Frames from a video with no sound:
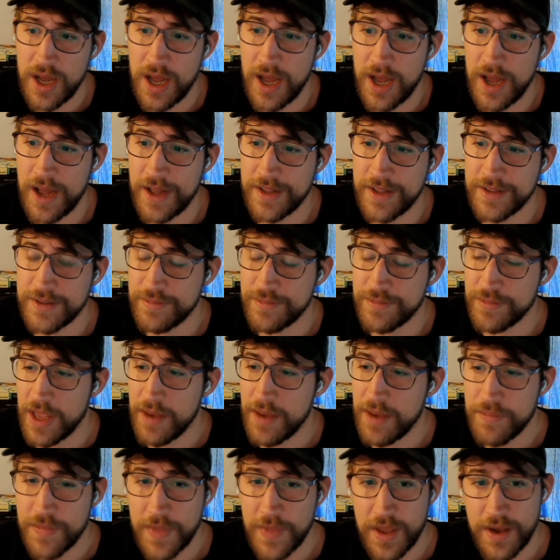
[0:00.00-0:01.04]
And
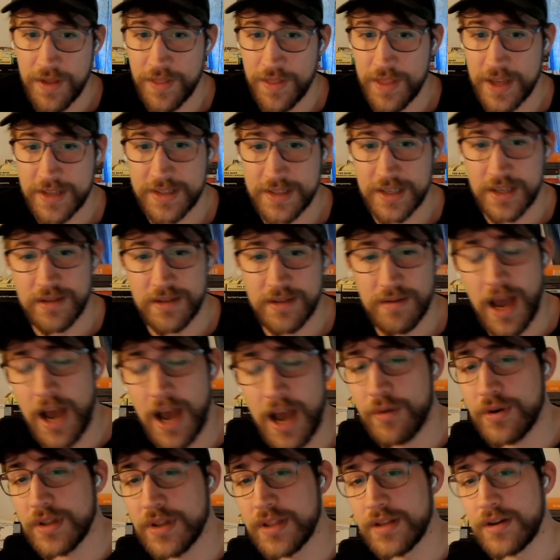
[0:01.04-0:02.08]
yeah, that's it.
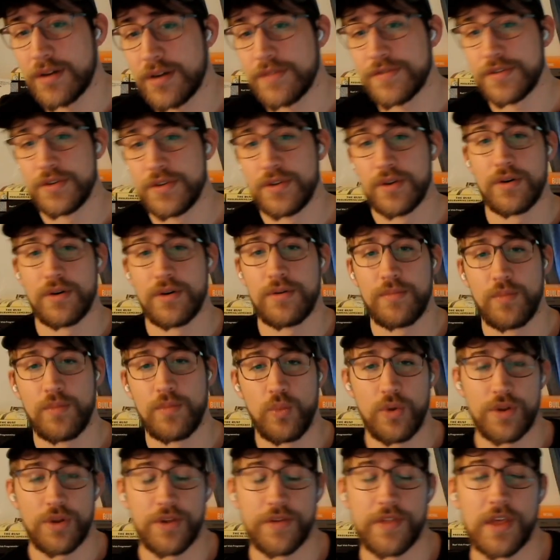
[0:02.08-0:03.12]
I would love to know
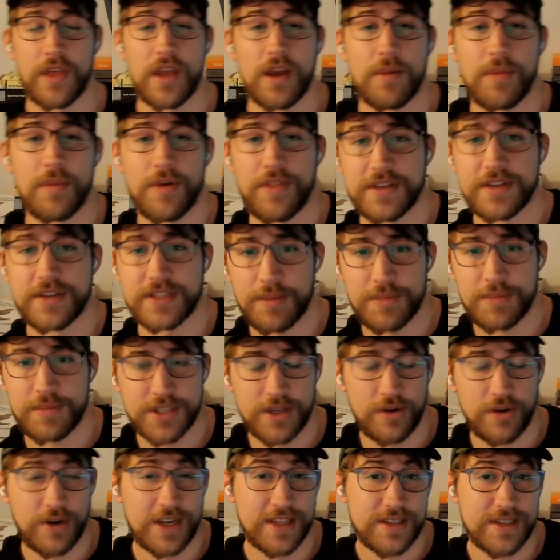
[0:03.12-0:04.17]
what you think about this episode.